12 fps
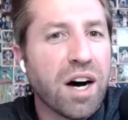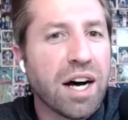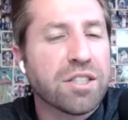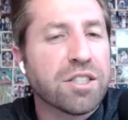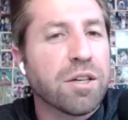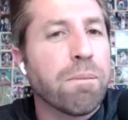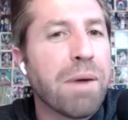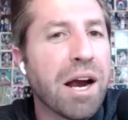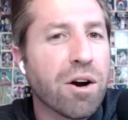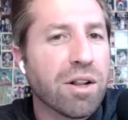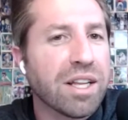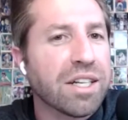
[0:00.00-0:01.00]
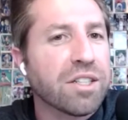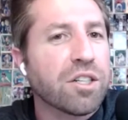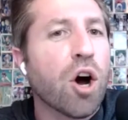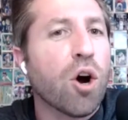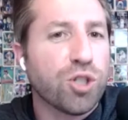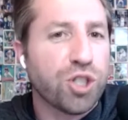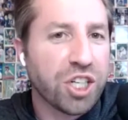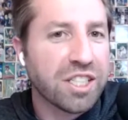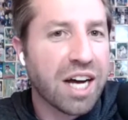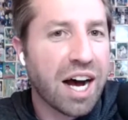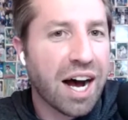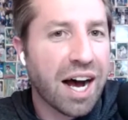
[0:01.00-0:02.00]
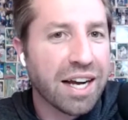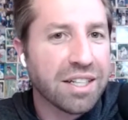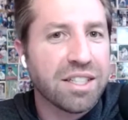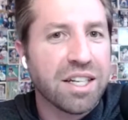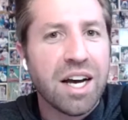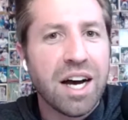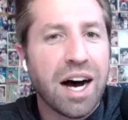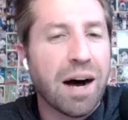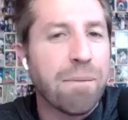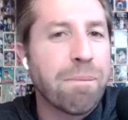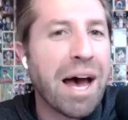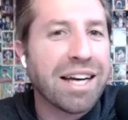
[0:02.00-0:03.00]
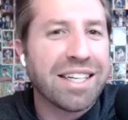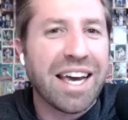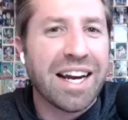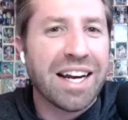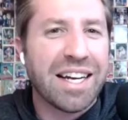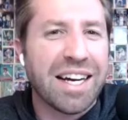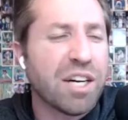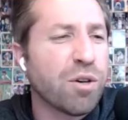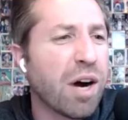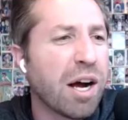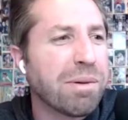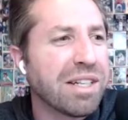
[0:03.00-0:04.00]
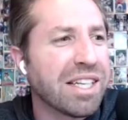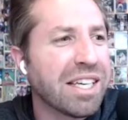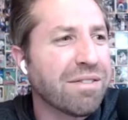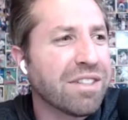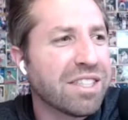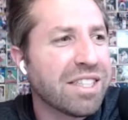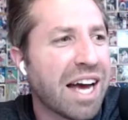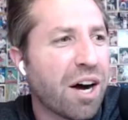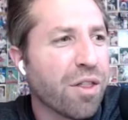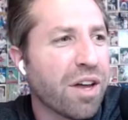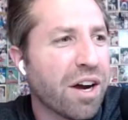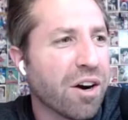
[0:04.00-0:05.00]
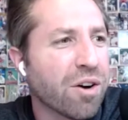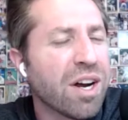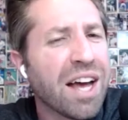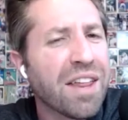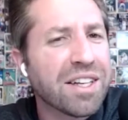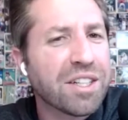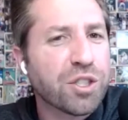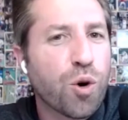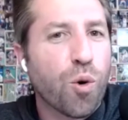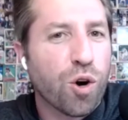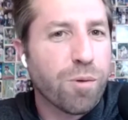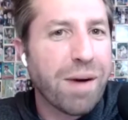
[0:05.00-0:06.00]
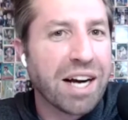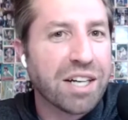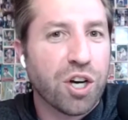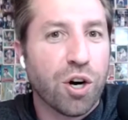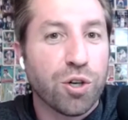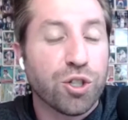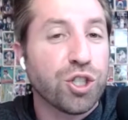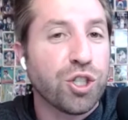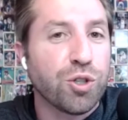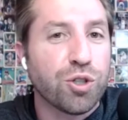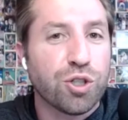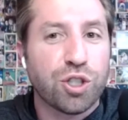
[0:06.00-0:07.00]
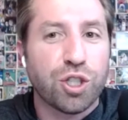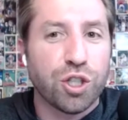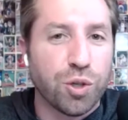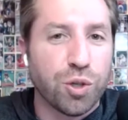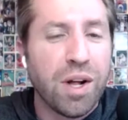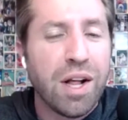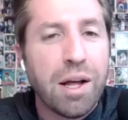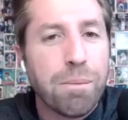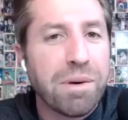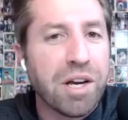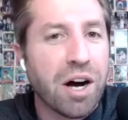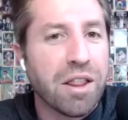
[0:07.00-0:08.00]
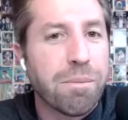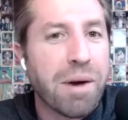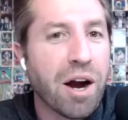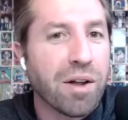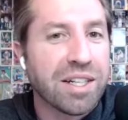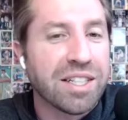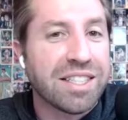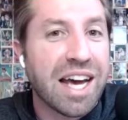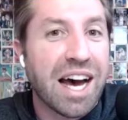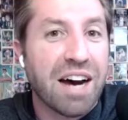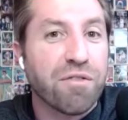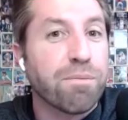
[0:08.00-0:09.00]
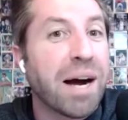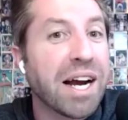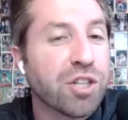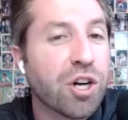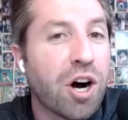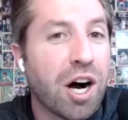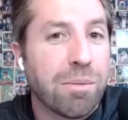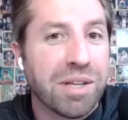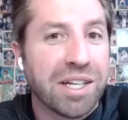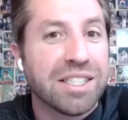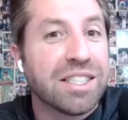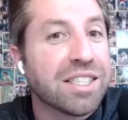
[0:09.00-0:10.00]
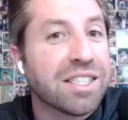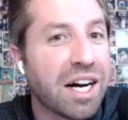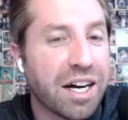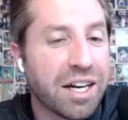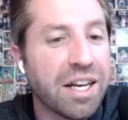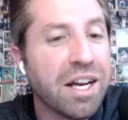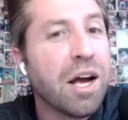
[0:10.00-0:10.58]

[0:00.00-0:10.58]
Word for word: some Maryland coaching ties. Matt Canada, who I believe is now their quarterback's coach, used to be on the Maryland staff. Mike Tomlin's son